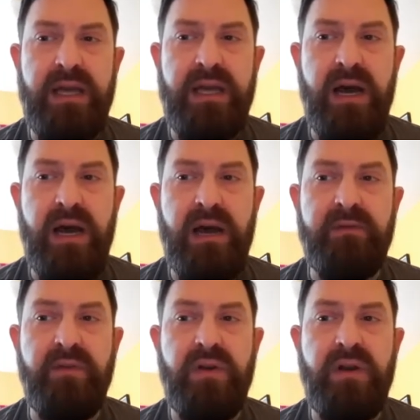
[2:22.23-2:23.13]

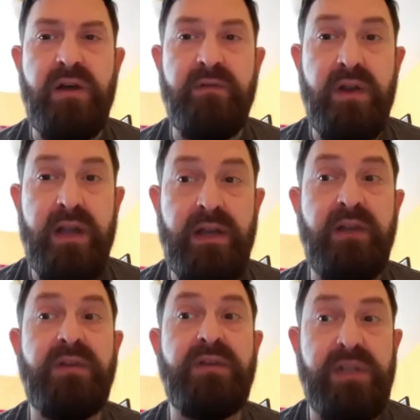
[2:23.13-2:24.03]
for
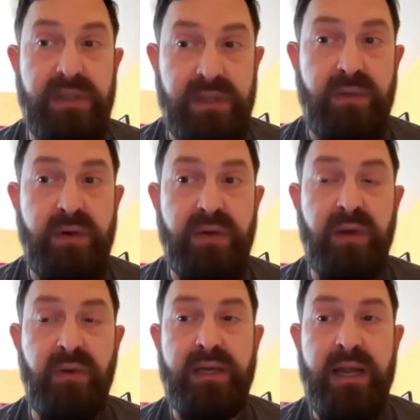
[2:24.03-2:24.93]
interviews such as what we're
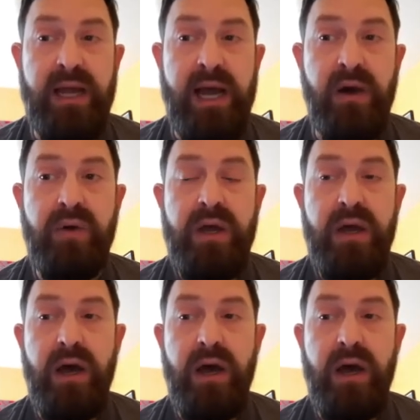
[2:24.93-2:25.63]
doing right now.